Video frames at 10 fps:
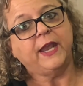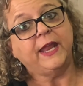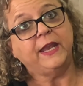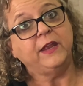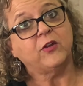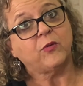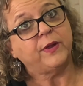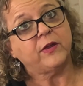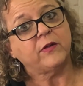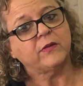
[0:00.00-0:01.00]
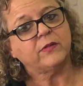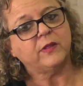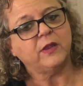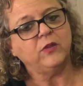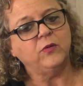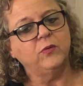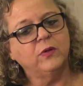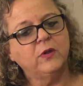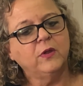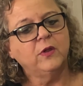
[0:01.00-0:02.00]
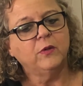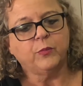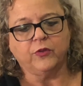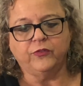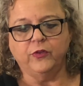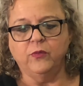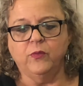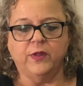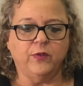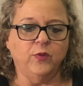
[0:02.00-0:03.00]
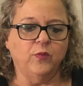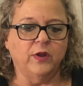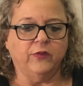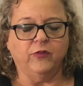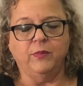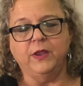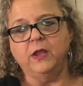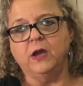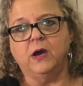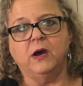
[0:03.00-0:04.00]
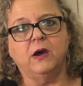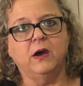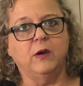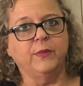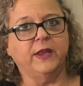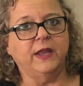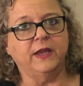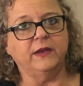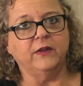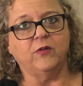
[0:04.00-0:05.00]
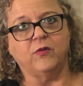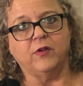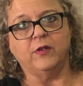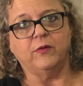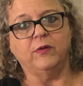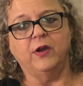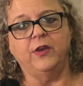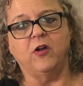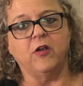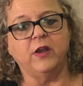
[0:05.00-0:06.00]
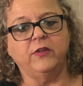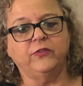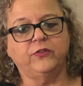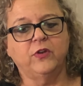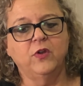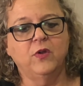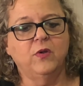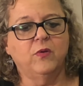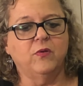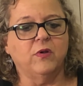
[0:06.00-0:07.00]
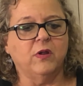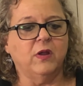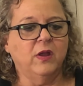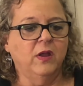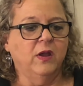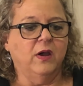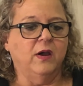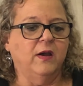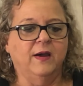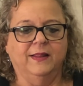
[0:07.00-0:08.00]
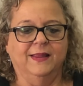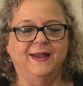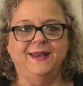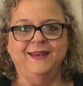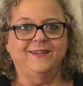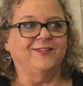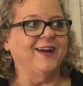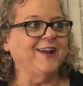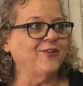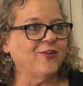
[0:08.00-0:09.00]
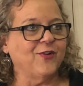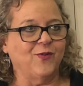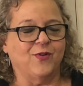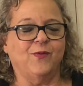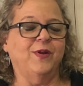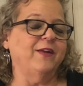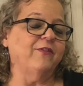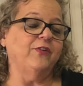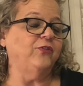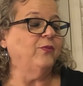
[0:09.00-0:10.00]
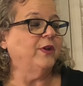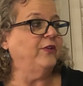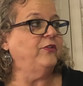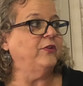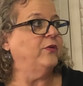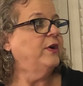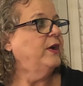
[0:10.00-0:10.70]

in any career that you pursue, whether you want to be a mechanic or an artist or a lighting designer or whatever it is you want to do.